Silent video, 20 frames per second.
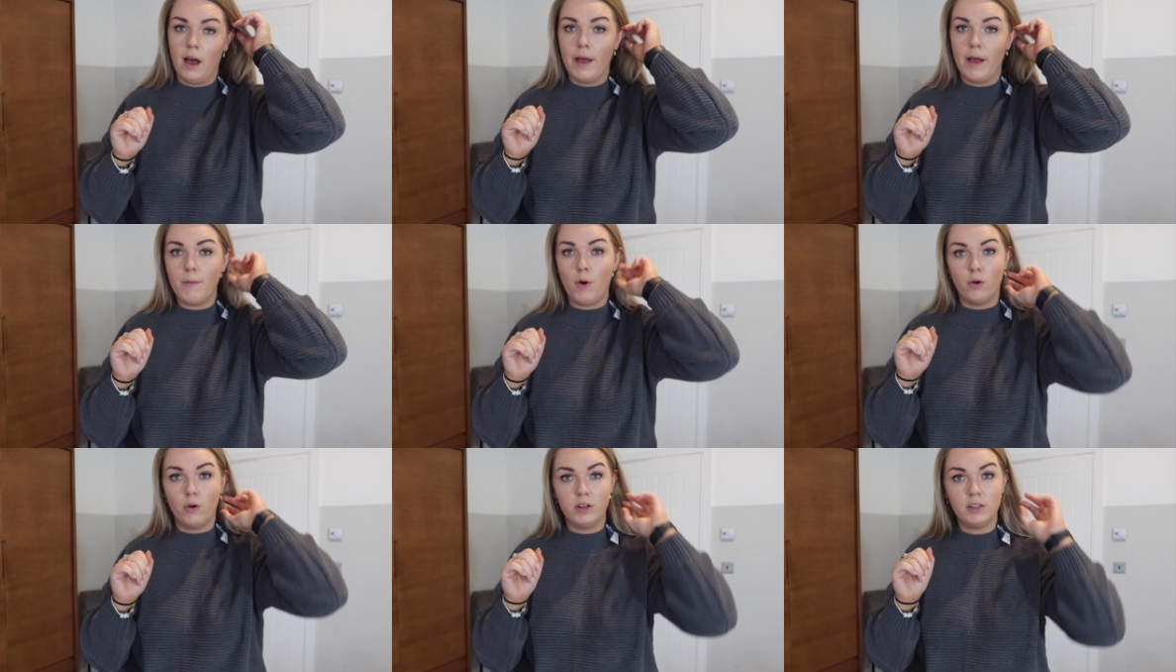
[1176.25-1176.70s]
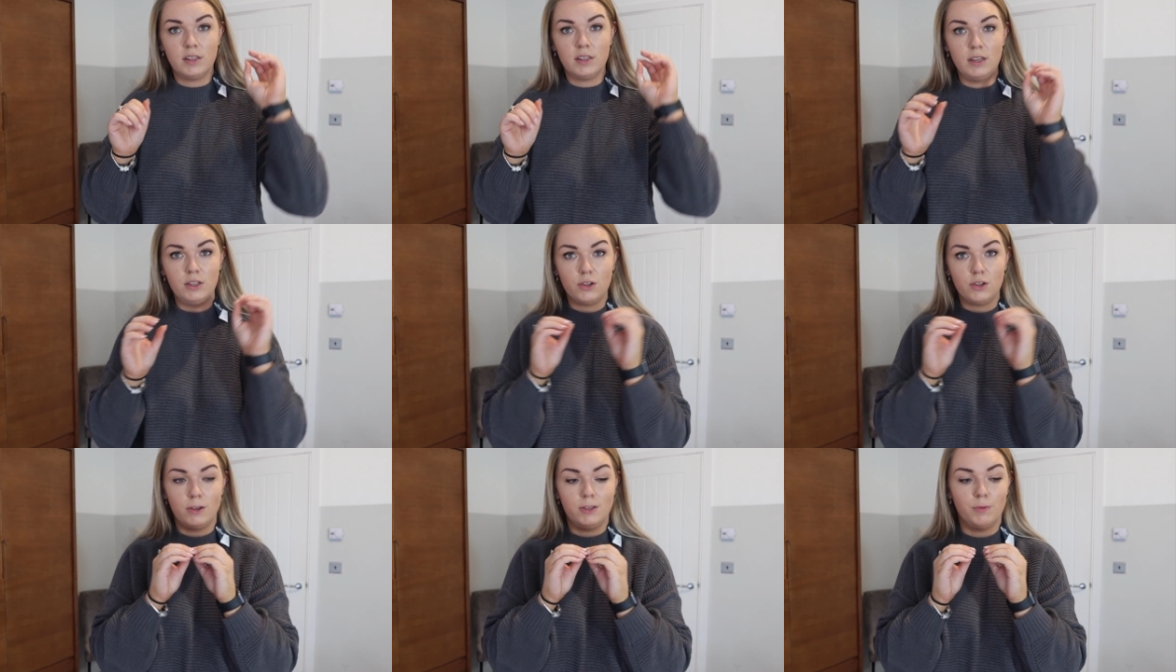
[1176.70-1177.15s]
I'm
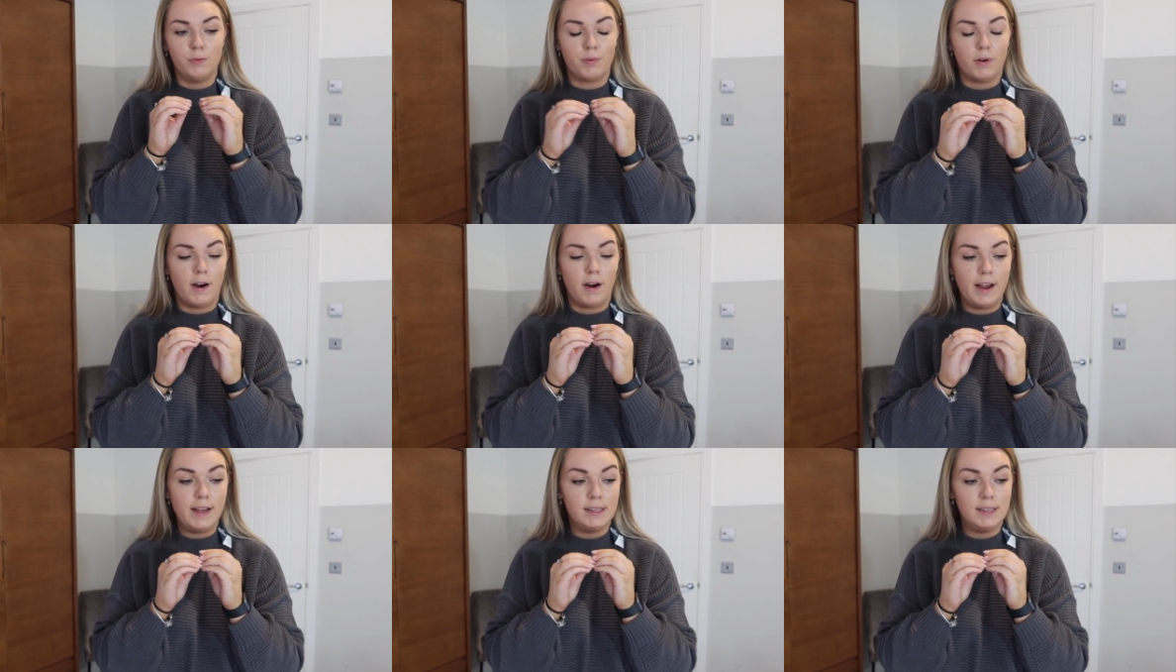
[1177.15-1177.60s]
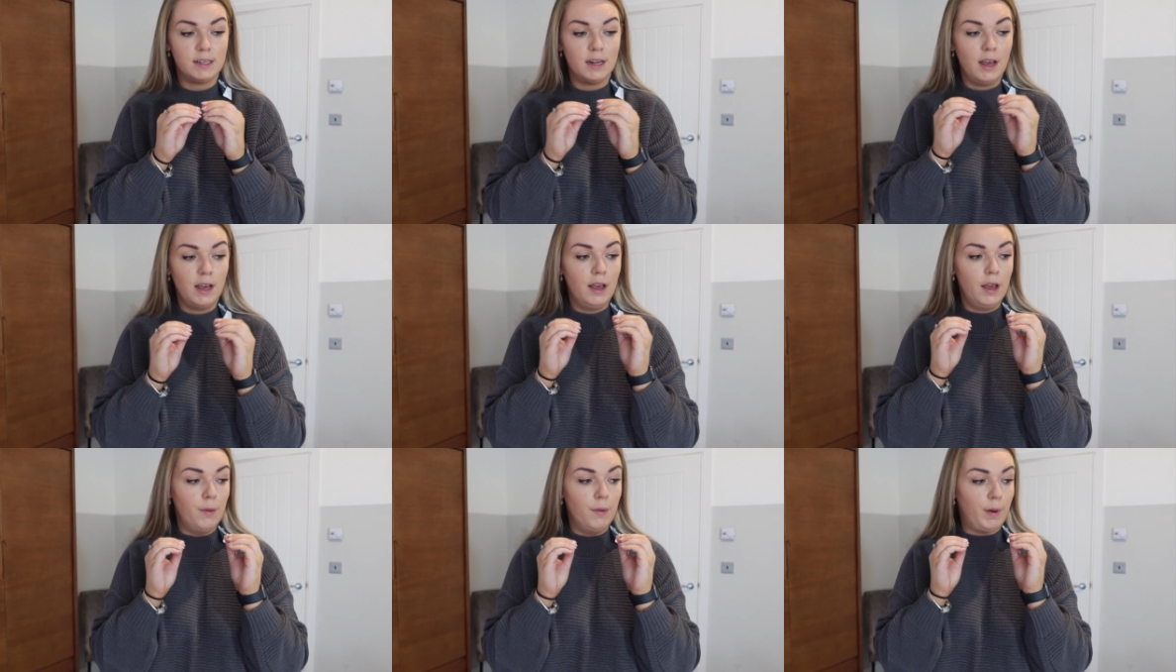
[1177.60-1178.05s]
honestly so surprised
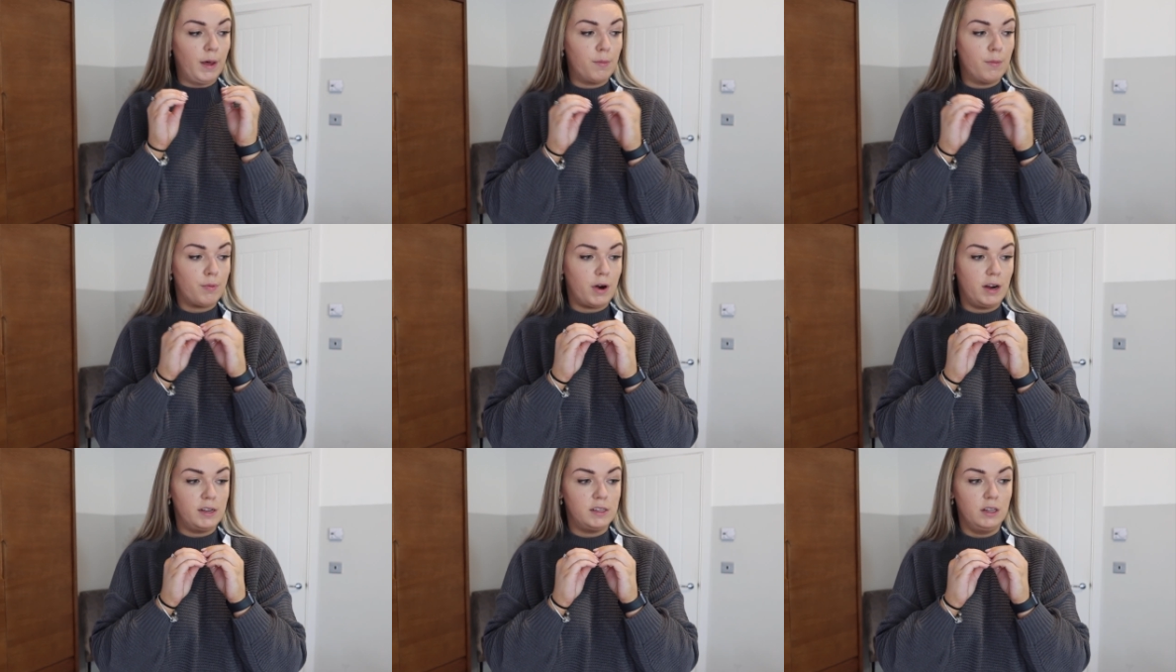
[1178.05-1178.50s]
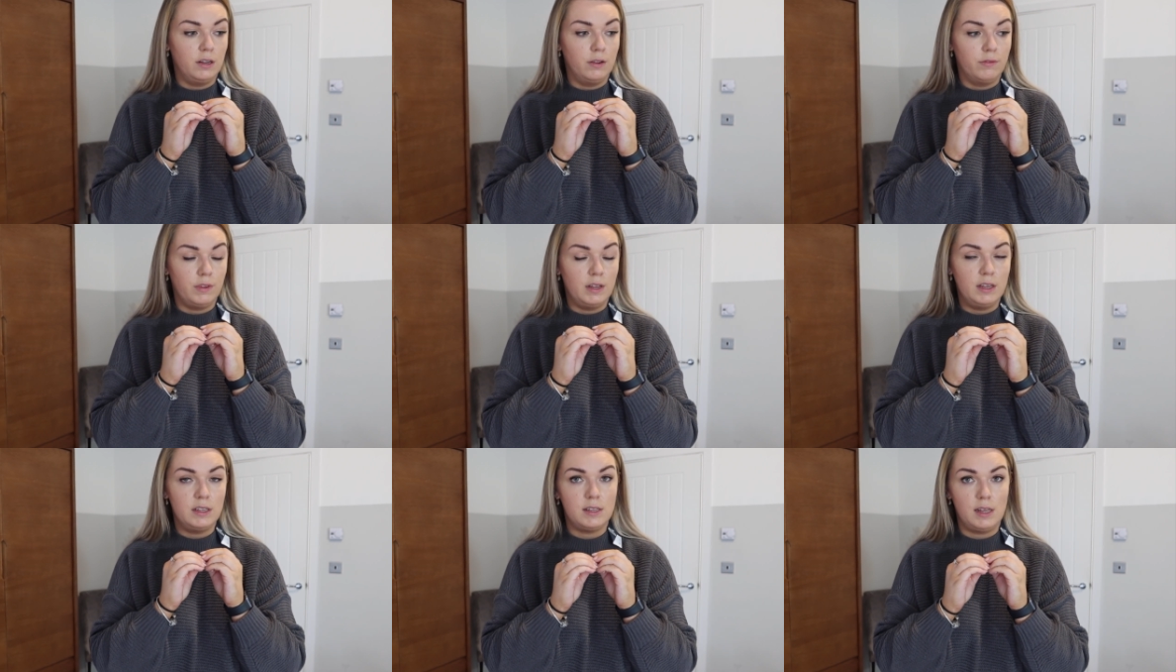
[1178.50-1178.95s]
by the pricing
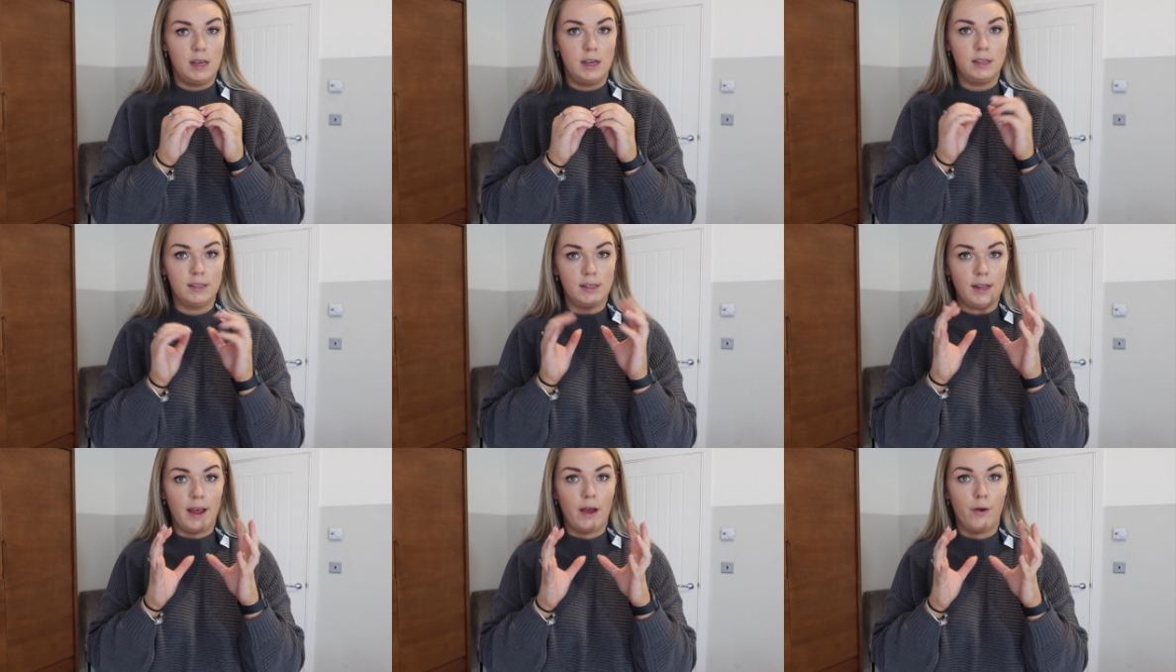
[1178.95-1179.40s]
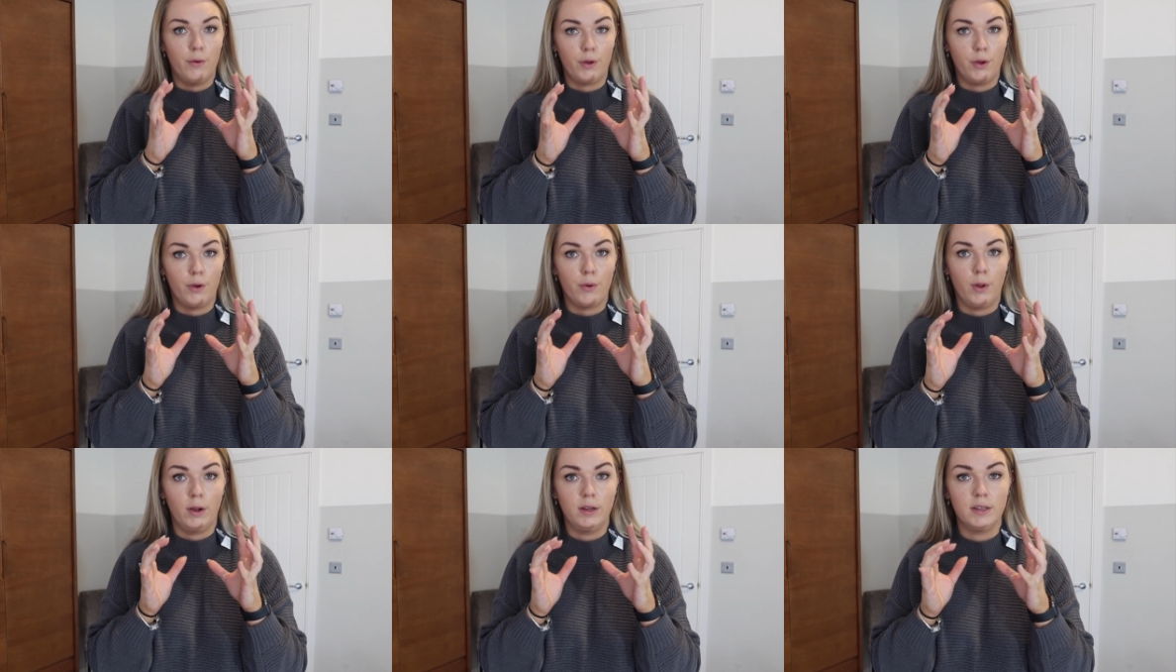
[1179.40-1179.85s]
of these things and how
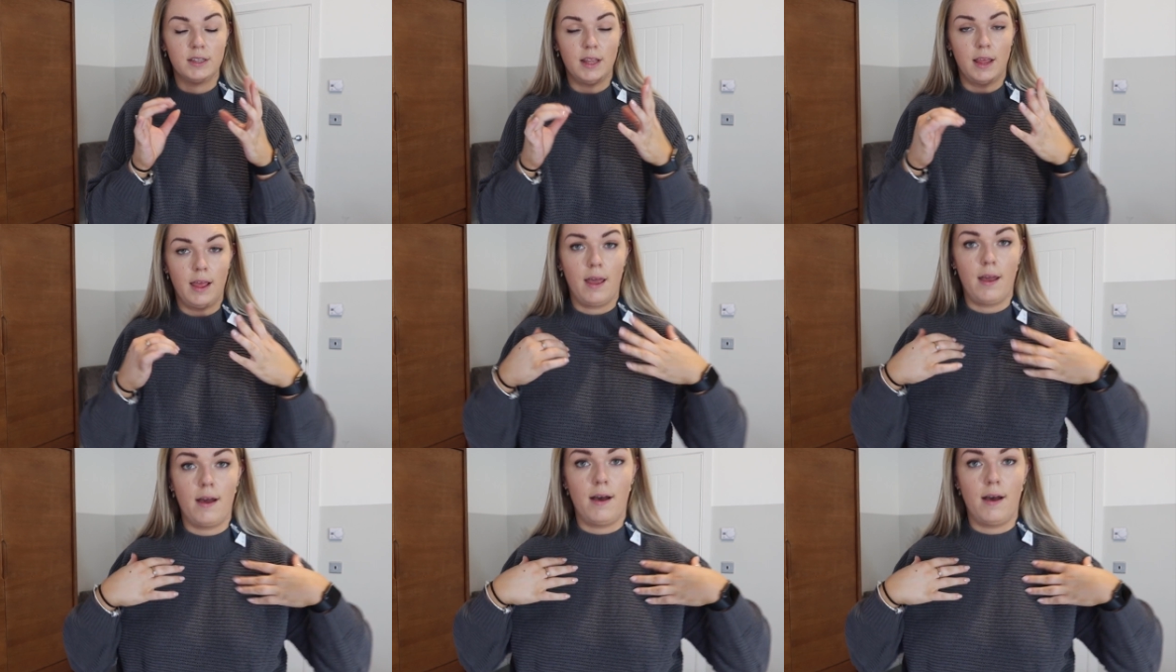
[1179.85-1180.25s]
good quality they